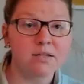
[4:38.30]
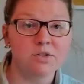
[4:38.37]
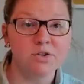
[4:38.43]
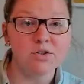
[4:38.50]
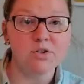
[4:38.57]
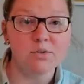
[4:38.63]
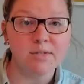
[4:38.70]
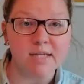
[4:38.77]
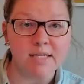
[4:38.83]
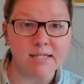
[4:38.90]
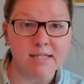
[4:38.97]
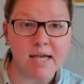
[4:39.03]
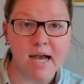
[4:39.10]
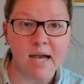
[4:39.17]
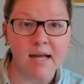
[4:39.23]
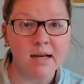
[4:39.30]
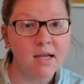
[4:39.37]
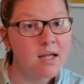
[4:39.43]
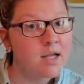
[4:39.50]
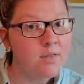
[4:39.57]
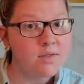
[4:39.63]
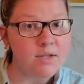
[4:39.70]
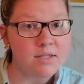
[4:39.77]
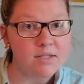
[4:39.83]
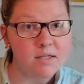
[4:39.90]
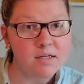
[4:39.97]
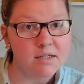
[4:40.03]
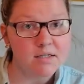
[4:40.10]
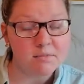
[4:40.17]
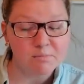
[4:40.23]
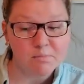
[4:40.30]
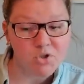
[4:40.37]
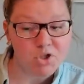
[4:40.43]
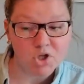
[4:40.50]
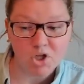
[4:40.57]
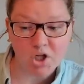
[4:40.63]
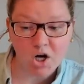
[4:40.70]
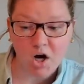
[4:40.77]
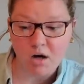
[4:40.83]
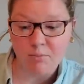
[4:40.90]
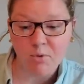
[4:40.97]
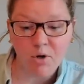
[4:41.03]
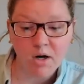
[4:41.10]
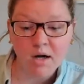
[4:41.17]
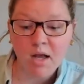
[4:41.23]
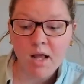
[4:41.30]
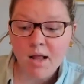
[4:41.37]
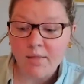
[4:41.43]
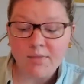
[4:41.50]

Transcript: and just use the inside, that's nice sturdy cardboard.